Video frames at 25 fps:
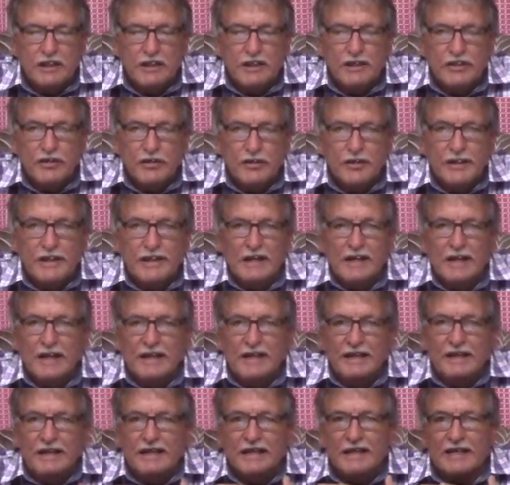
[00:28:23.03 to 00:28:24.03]
during a
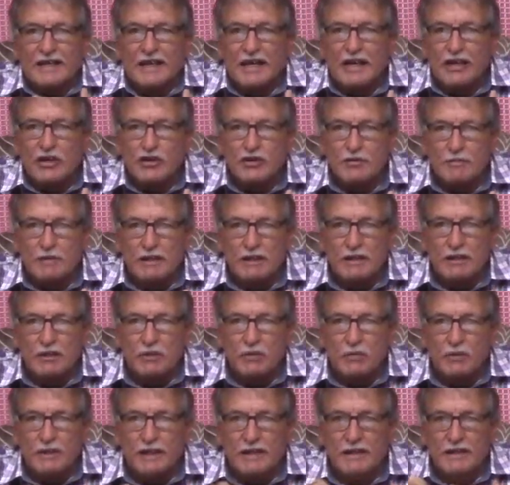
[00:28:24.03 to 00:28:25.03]
engagement,
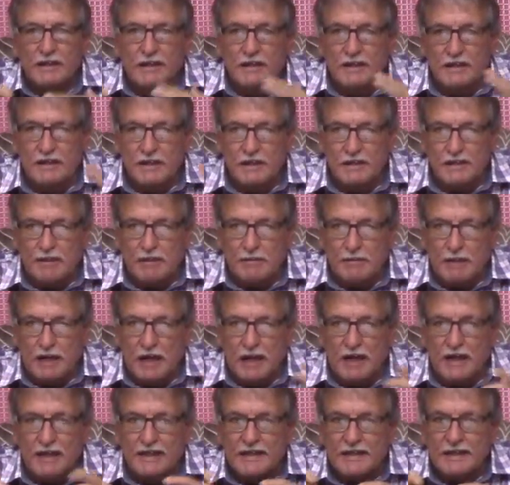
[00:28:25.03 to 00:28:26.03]
when the
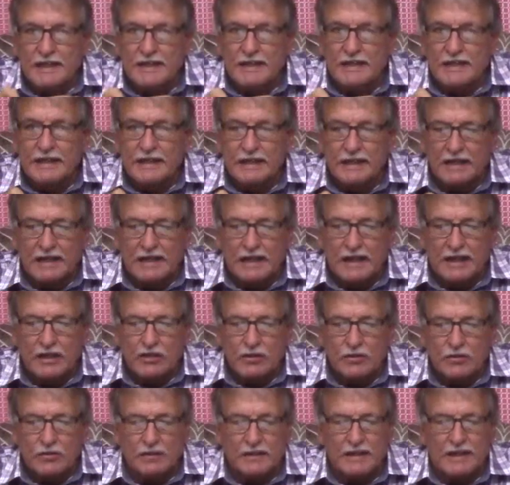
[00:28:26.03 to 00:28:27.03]
guy is getting
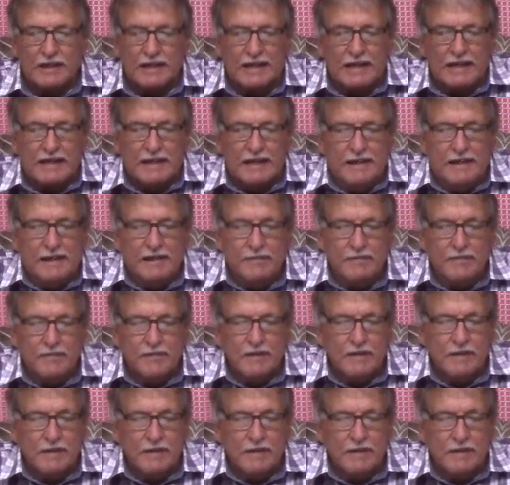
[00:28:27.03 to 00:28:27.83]
engaged to the lady,